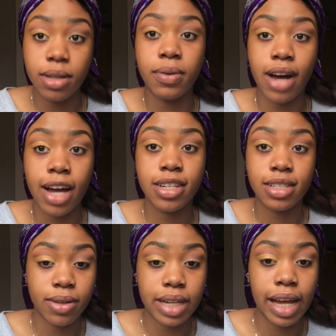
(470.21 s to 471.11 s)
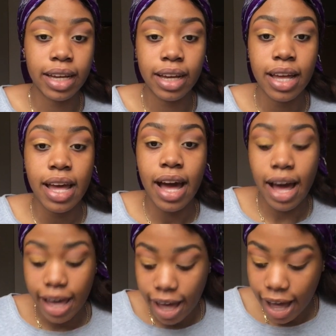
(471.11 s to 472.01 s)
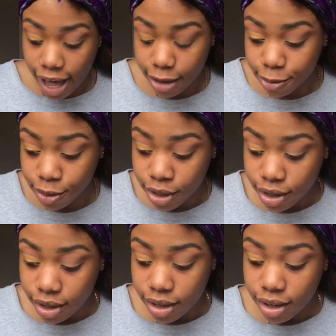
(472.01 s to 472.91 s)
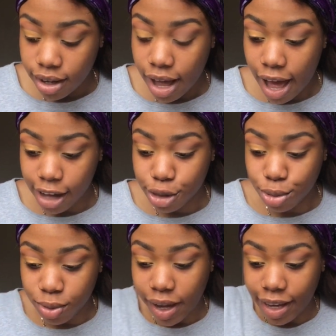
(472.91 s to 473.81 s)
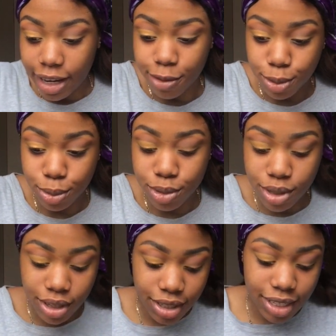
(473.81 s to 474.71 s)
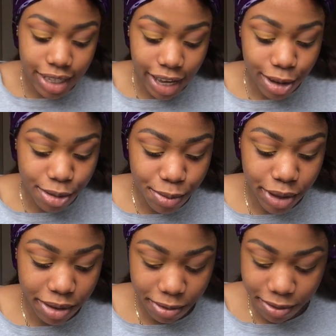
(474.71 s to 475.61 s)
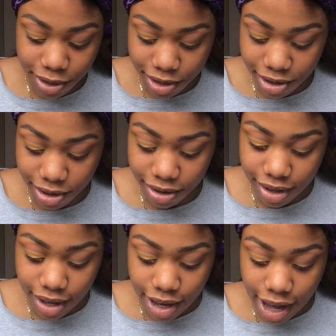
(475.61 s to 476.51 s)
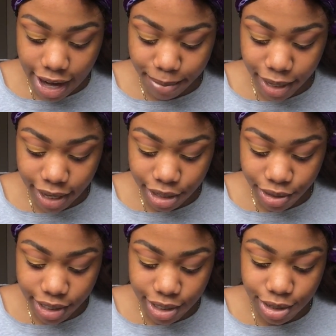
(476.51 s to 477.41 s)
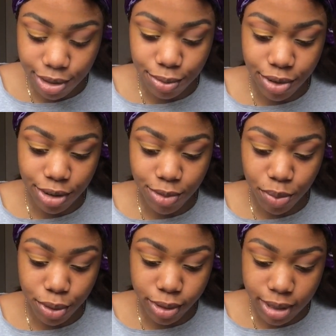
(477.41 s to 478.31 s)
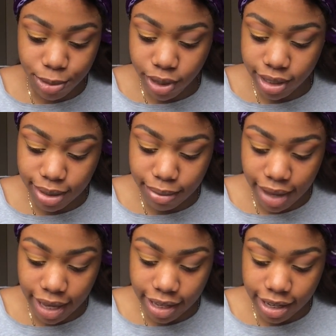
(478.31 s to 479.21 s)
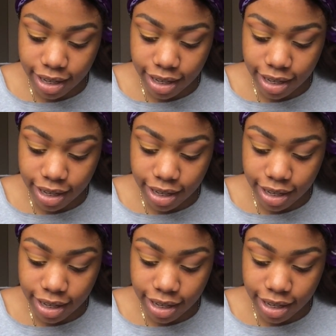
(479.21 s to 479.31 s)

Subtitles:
There were actually times like I have actual A-levels to get on with, and I'm here trying to do written reports and trying to make